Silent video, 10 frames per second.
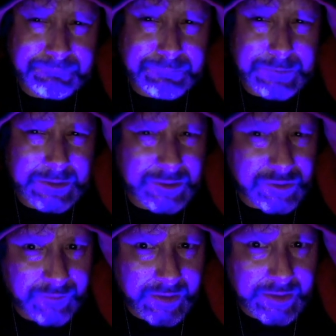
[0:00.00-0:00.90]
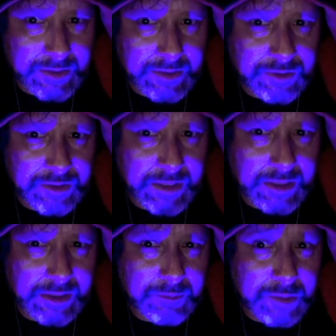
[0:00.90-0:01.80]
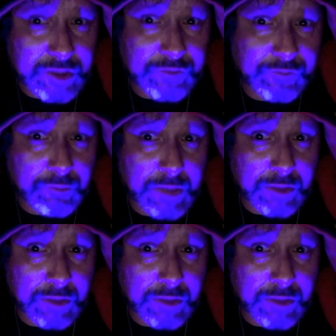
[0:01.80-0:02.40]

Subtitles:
because you find it entertaining and it makes you feel better